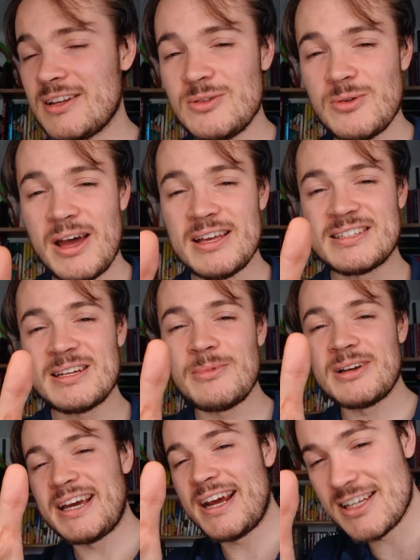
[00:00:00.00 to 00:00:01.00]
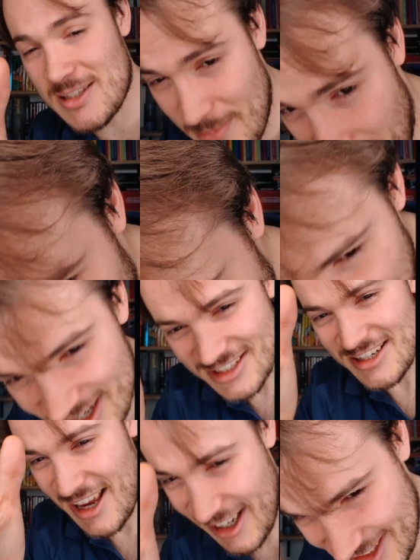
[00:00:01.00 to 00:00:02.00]
do a simultaneous bow and
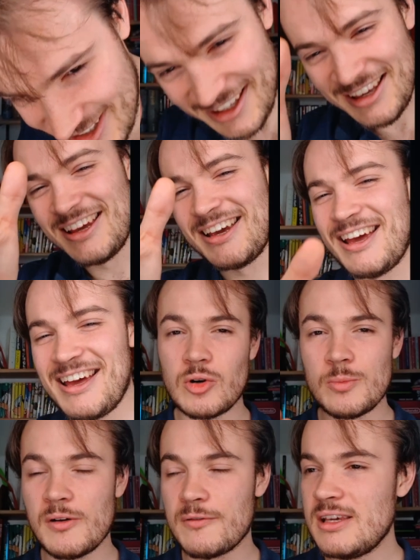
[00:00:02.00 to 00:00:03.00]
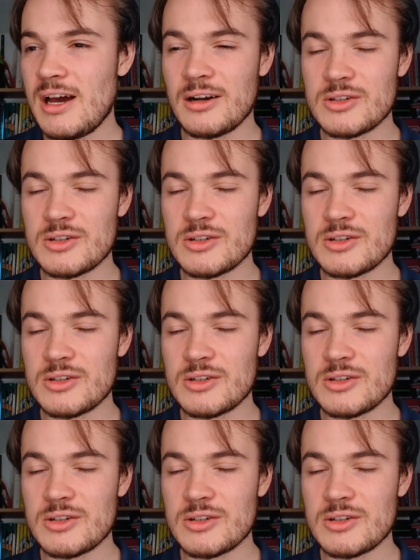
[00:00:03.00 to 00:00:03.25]
handshake. When I encountered a group of young